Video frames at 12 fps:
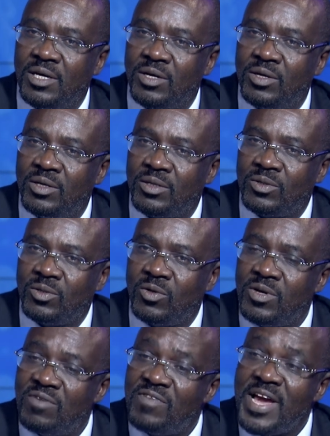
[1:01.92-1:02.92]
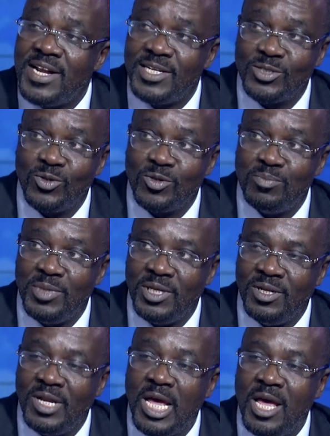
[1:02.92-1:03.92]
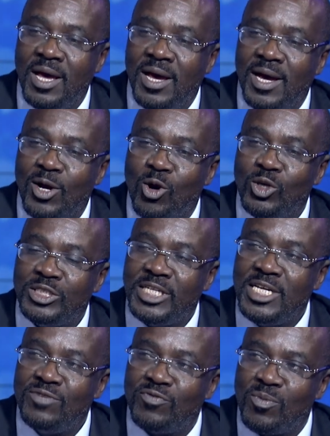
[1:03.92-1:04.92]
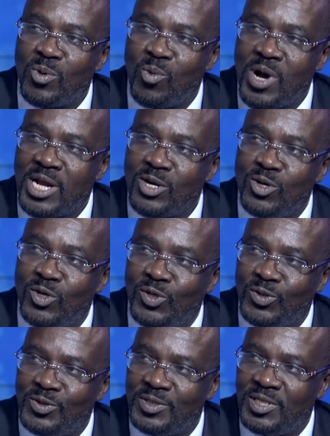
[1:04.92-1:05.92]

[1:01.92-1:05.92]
uh, co coronavirus not been uh, contained from the word go,